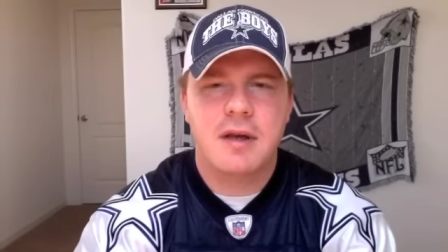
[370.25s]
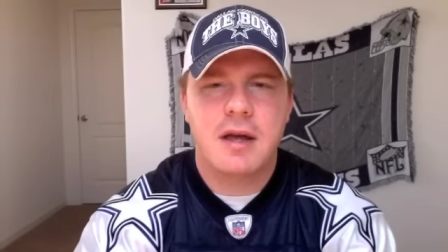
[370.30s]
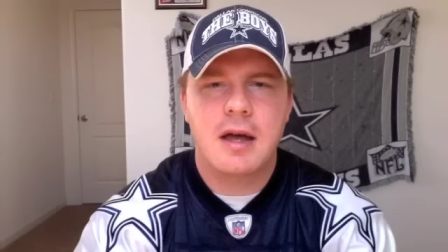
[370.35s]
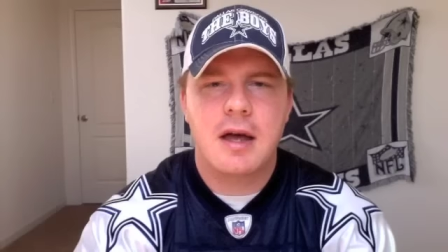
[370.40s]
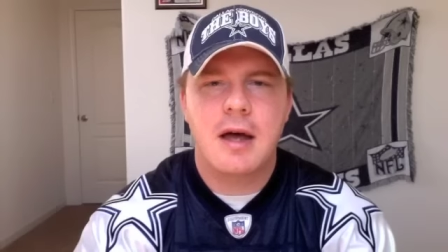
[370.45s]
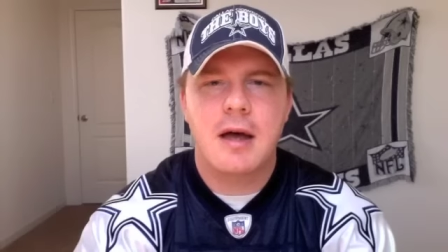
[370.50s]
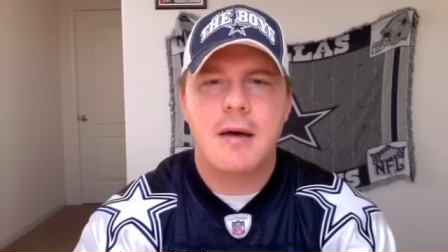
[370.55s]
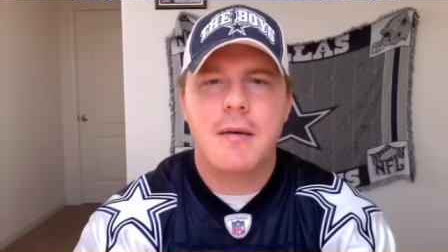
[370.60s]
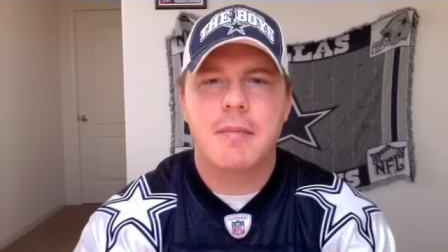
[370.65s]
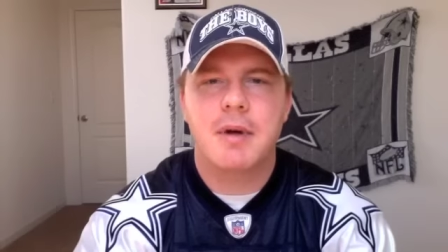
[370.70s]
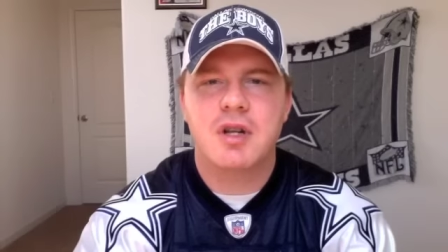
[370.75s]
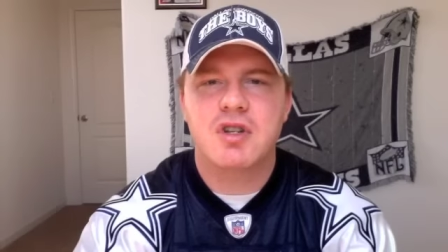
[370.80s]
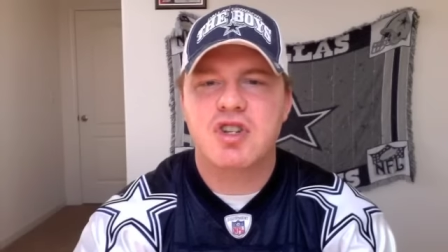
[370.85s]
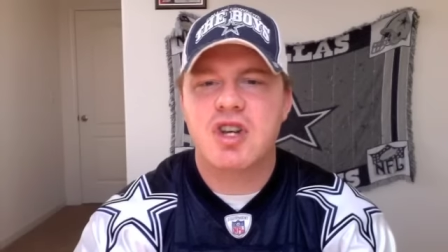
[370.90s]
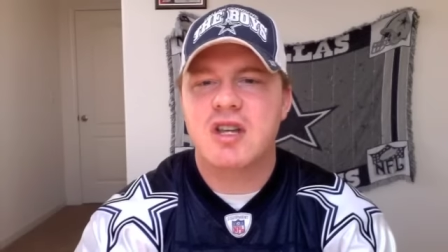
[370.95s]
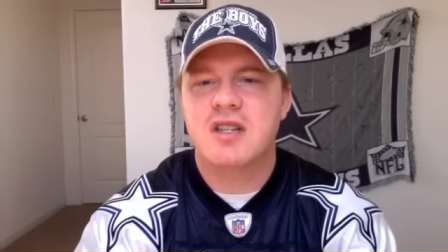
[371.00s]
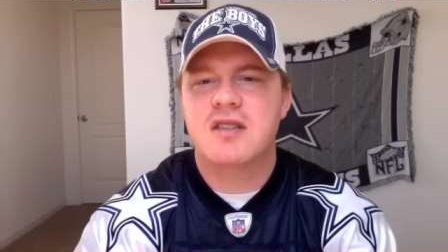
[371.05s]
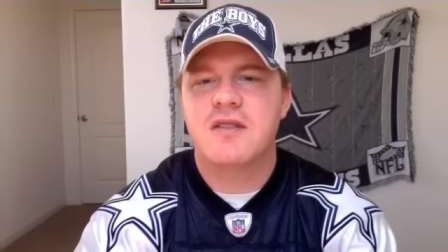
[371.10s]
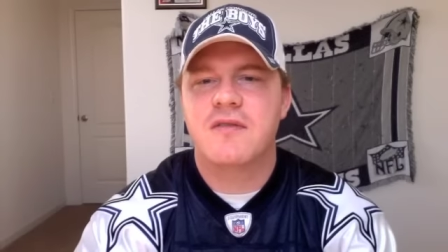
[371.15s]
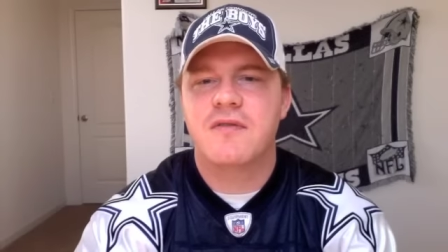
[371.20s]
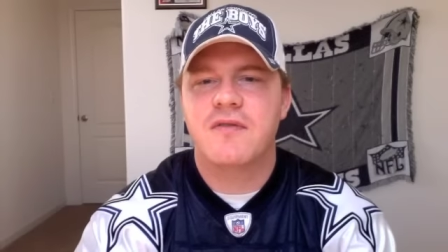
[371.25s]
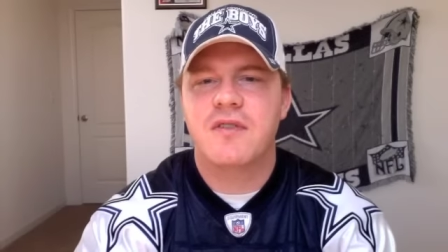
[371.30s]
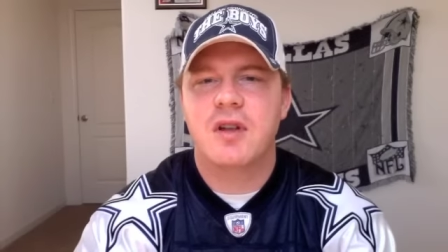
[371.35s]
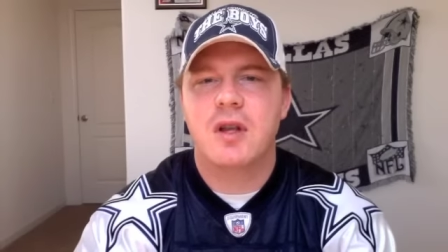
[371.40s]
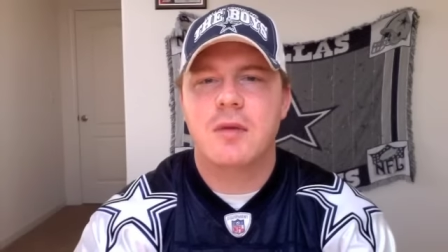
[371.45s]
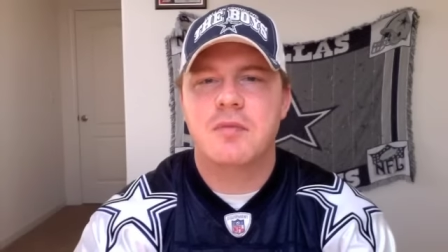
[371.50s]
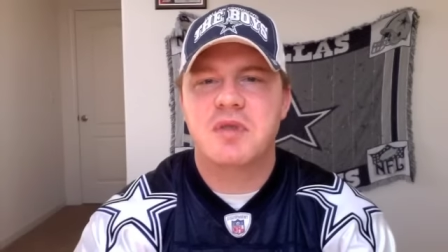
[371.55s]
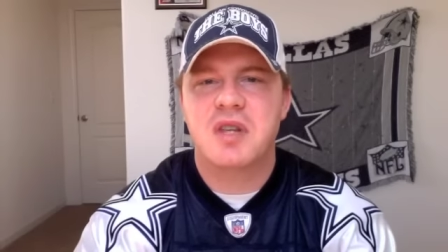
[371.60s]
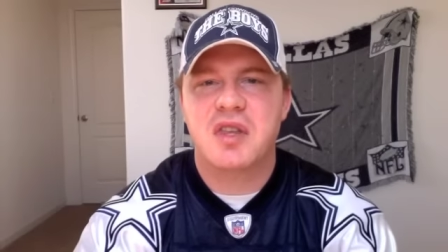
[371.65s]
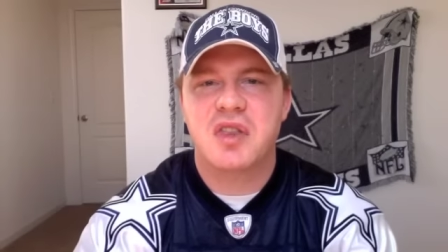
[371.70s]
uh, but Jason
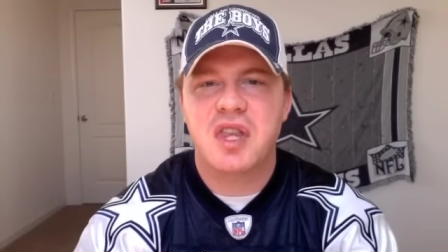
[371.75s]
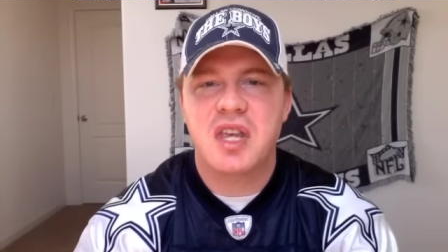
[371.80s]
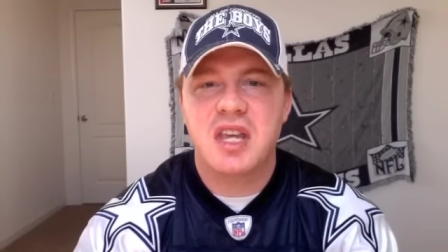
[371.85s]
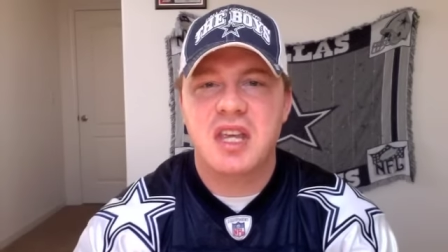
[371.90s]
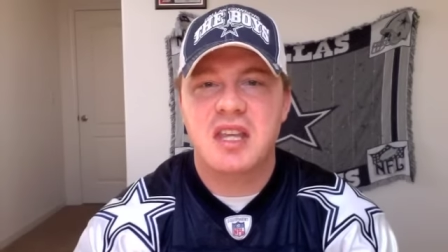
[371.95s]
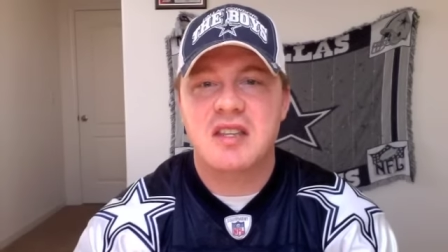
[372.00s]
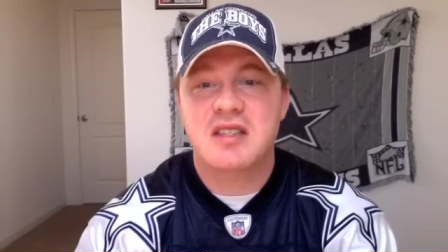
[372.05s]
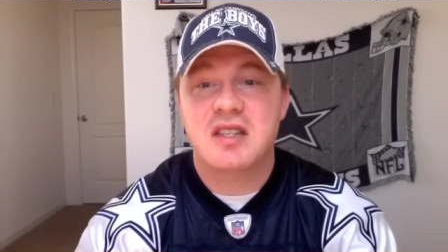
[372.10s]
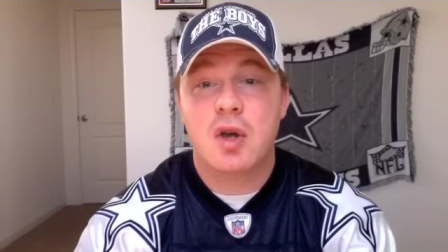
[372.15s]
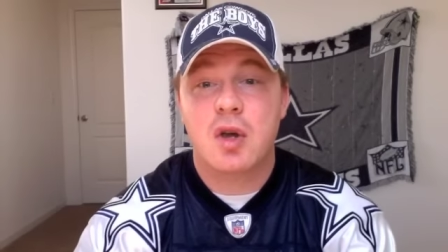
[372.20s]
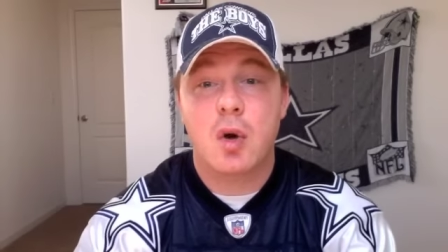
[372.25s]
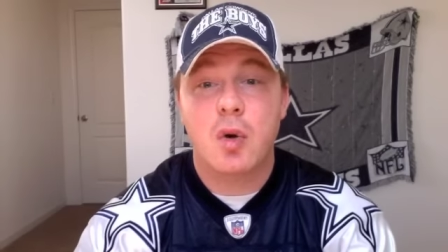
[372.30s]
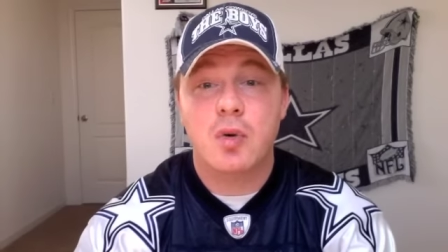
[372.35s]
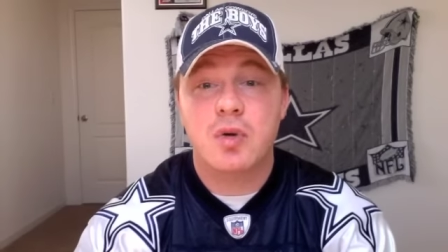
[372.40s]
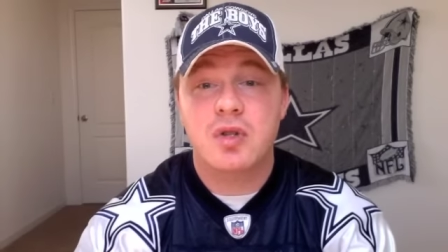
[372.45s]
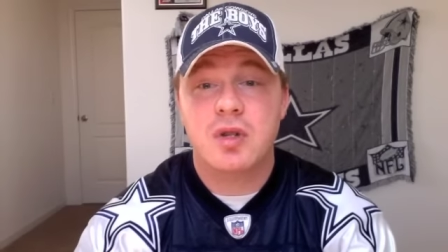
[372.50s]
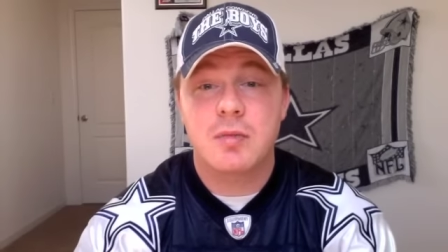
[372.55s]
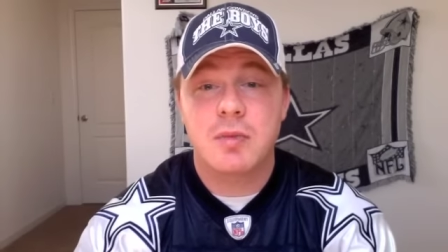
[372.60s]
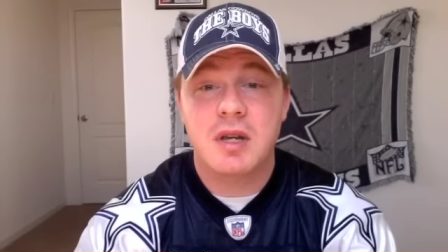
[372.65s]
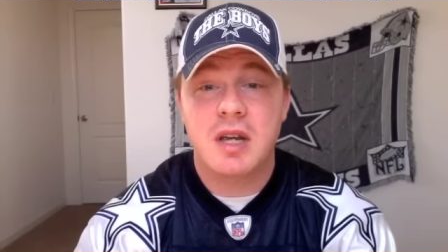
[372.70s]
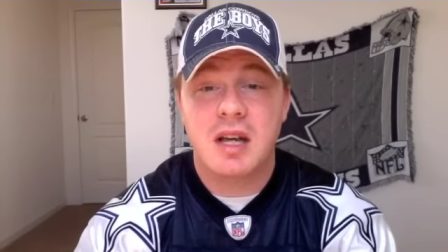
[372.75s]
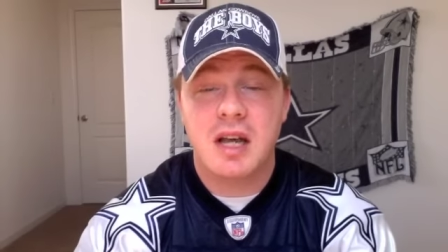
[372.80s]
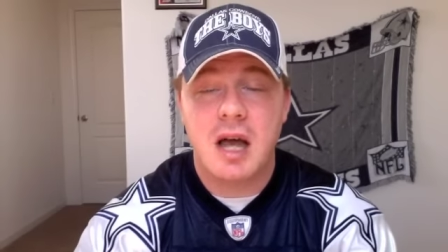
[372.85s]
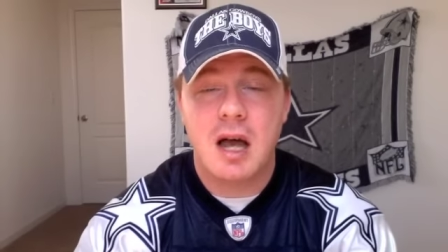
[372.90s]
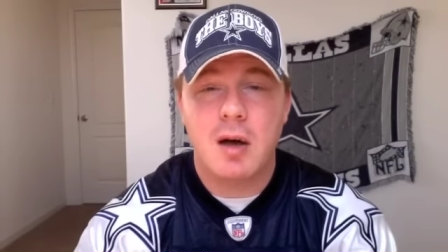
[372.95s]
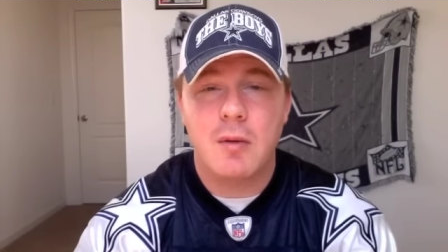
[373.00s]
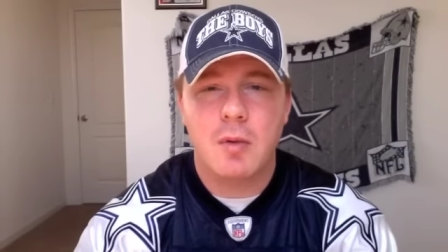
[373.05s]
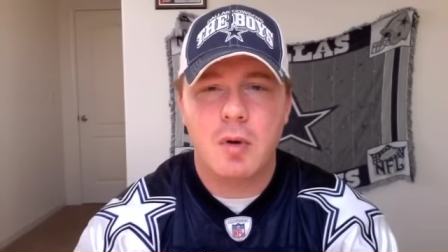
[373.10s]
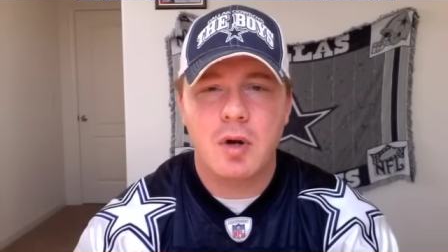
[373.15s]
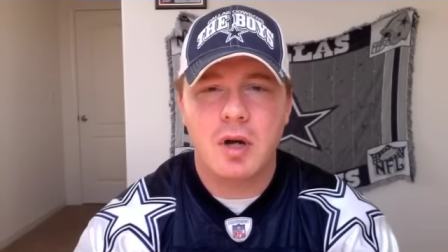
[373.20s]
Phillips I think is going to be a
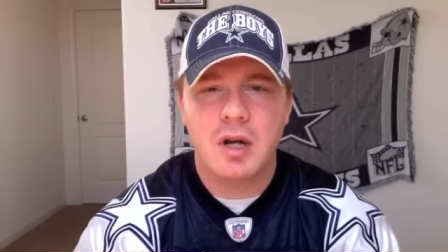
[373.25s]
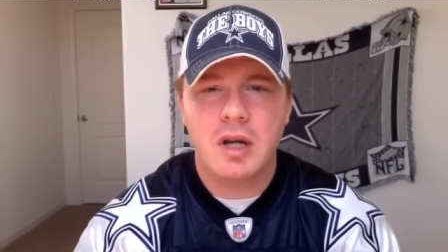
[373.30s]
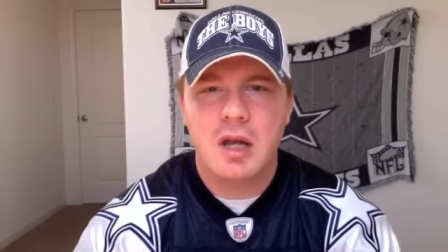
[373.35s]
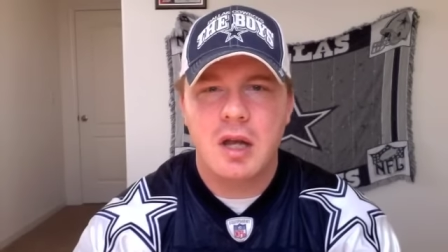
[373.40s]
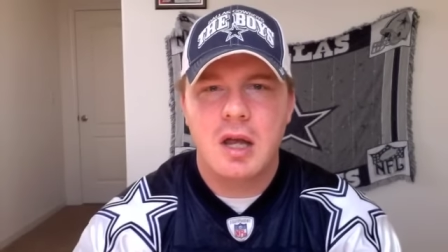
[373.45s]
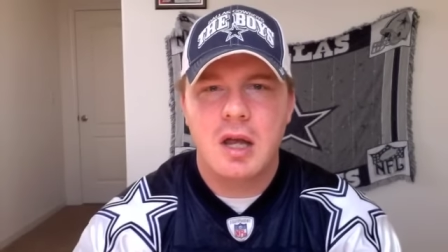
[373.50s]
Cowboy.